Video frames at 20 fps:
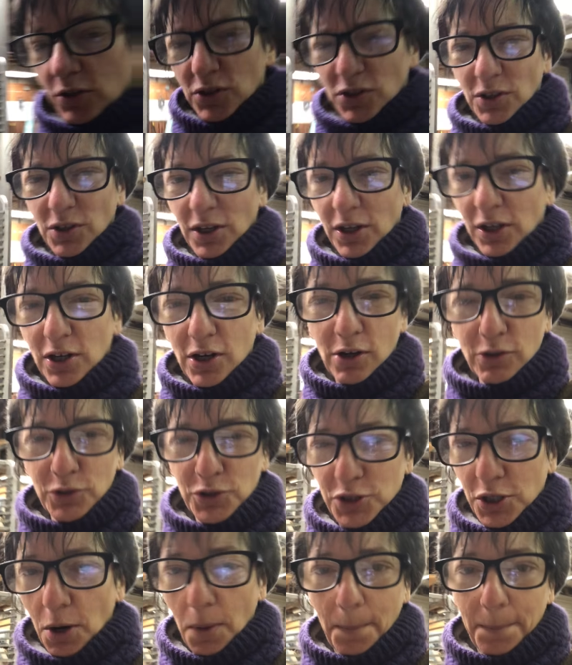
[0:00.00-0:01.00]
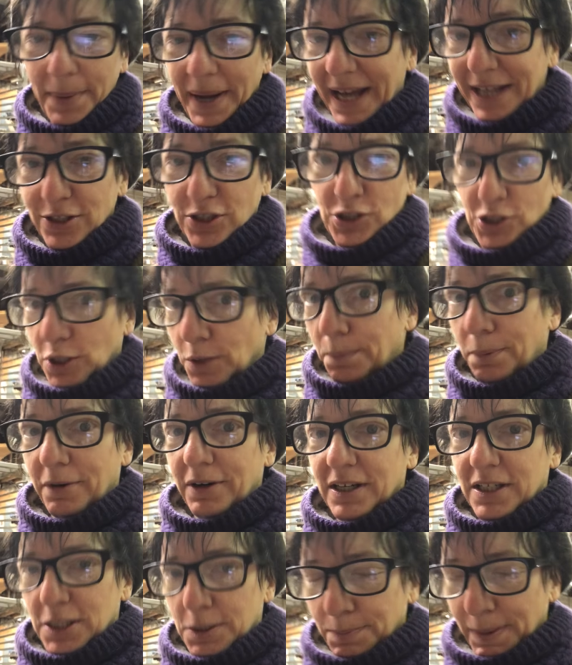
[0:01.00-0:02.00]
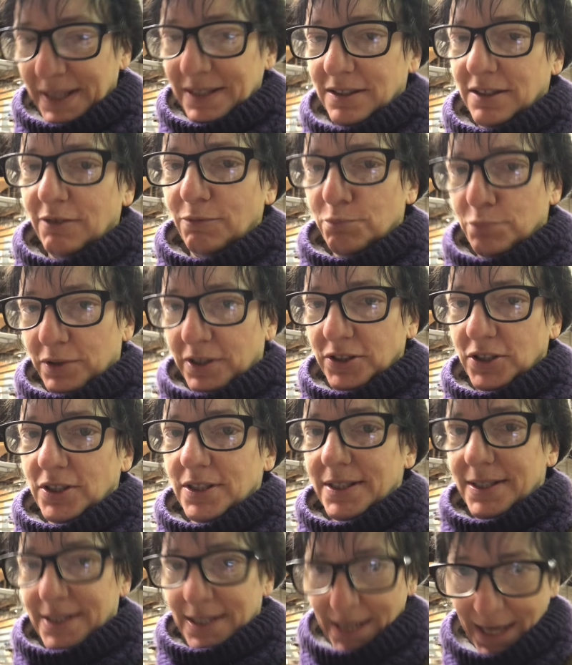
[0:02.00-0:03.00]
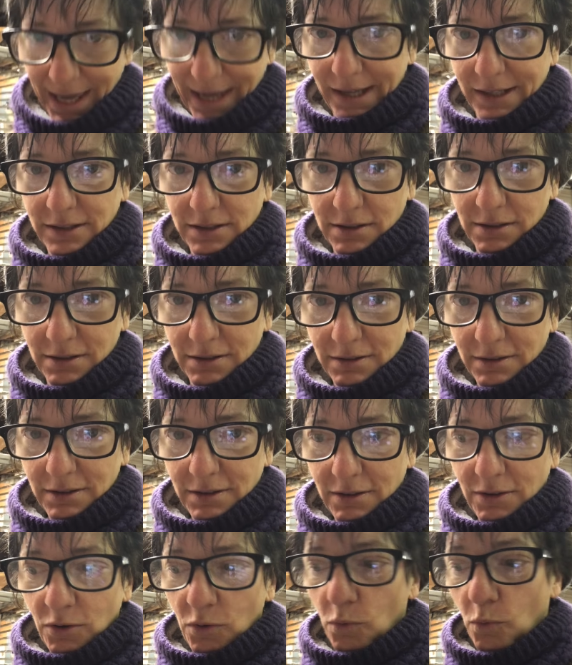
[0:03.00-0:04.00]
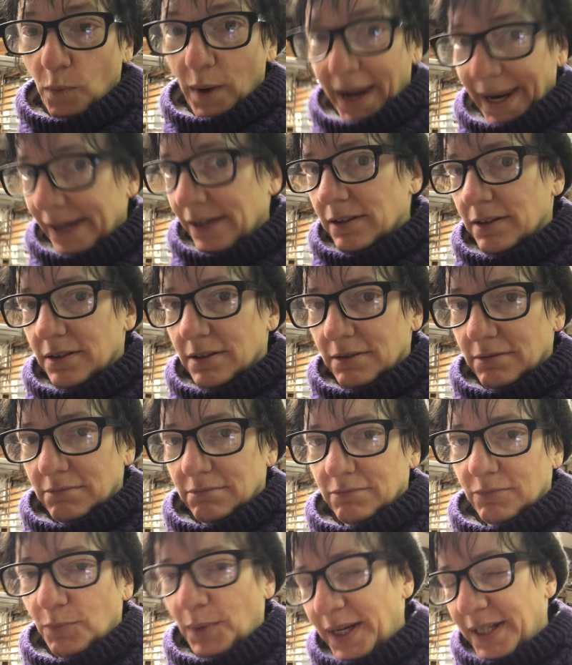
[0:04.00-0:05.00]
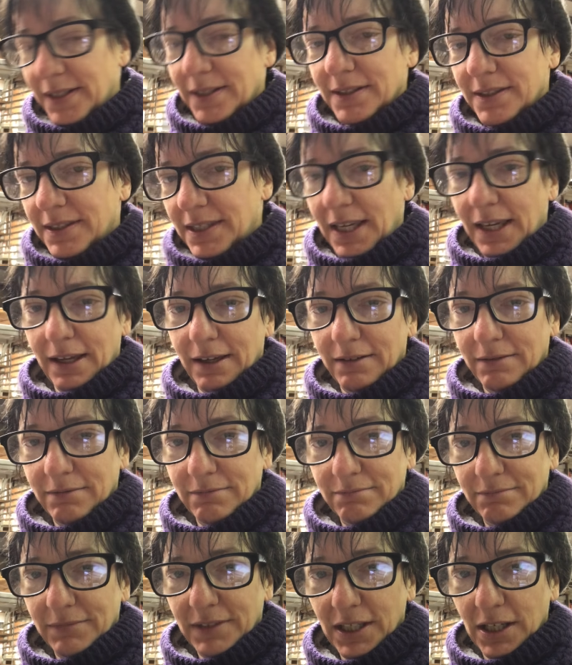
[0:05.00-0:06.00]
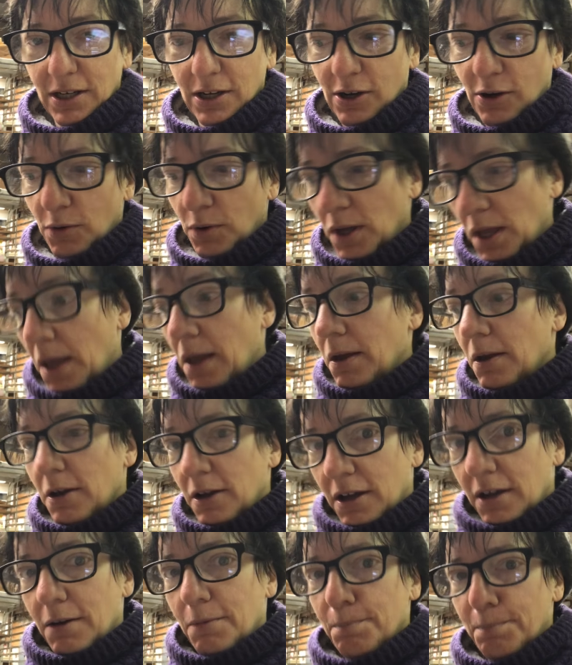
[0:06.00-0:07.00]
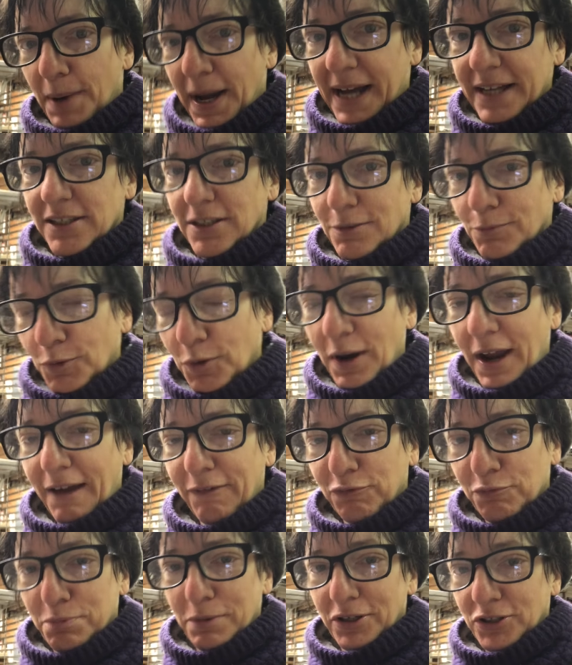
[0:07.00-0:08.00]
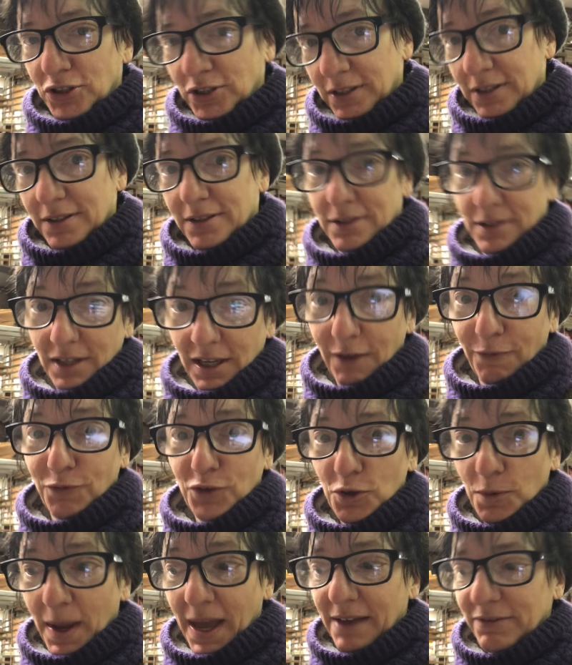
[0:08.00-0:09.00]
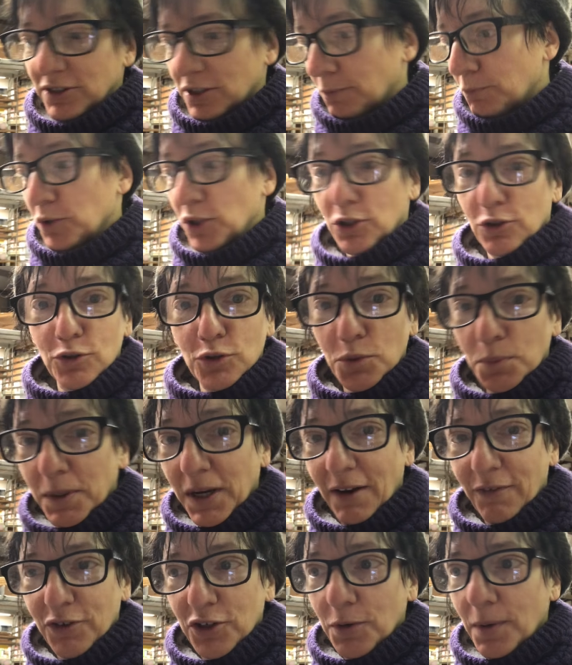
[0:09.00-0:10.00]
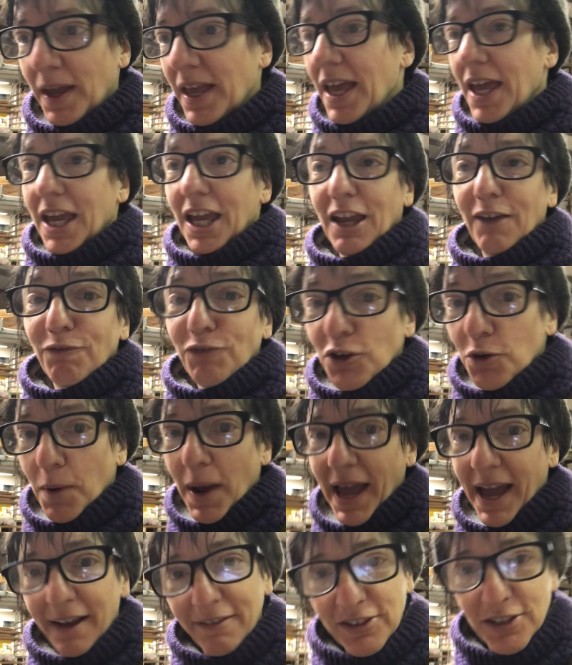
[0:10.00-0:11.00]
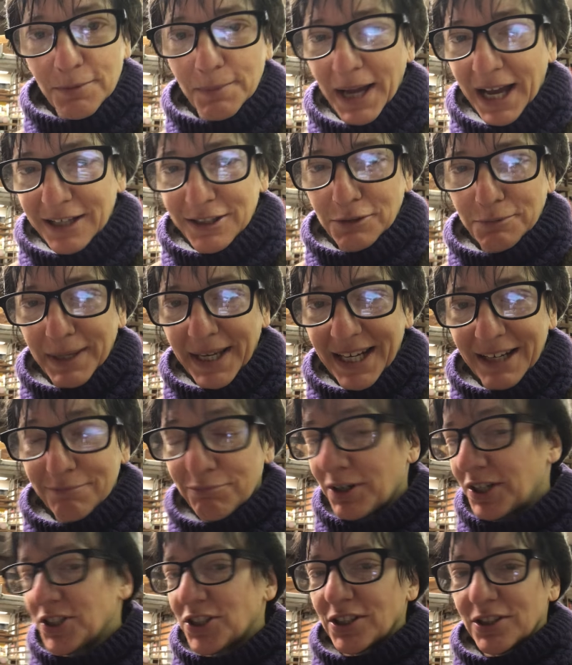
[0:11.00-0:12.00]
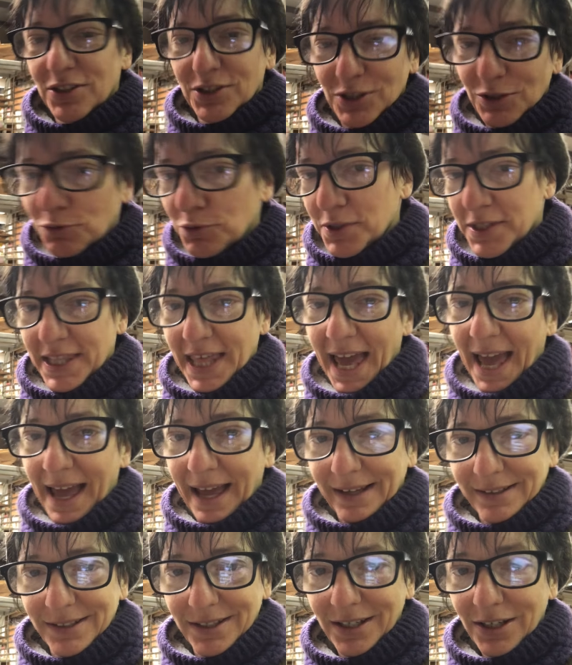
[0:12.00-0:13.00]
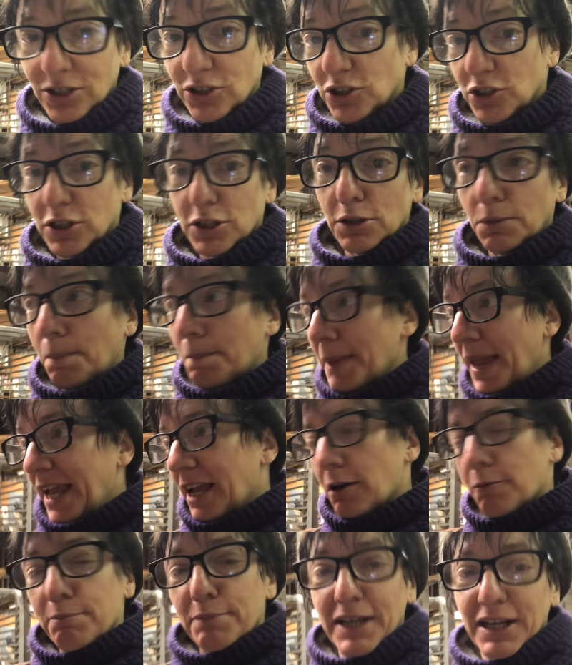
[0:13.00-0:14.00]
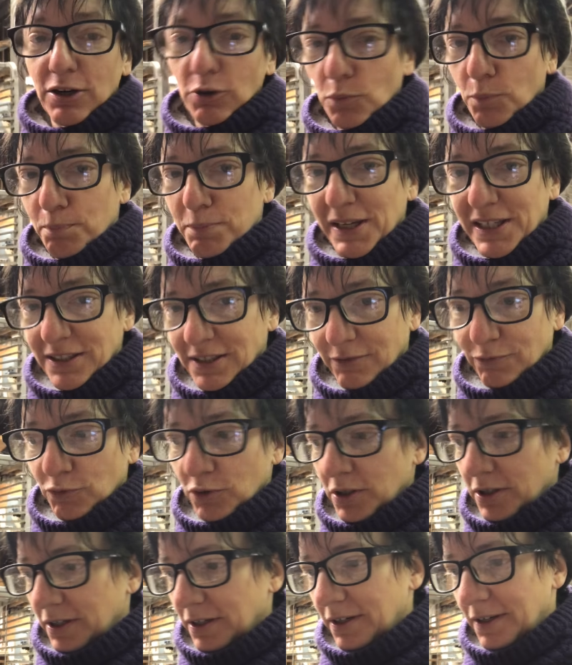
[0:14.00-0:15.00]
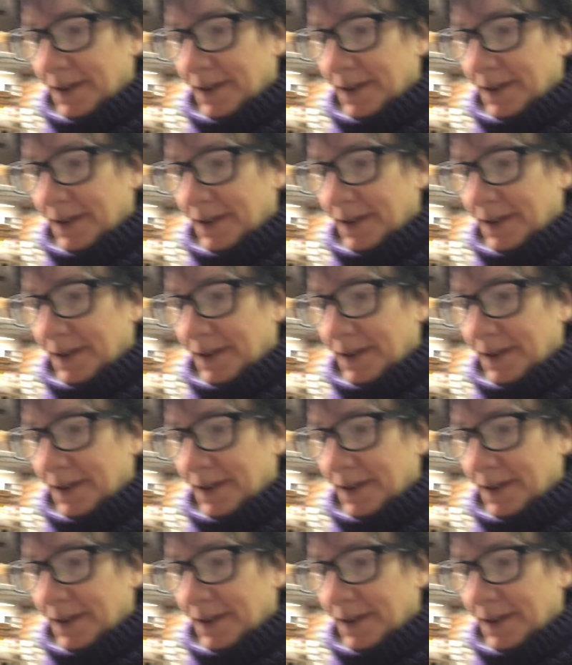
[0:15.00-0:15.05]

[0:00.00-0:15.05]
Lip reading: So, you know, don't buy super expensive brushes yet. Wait to see, you know. Buy some craft brushes if you have some. Use whatever you have. If you have some house painting brushes, use that. Just make a bigger piece of wood.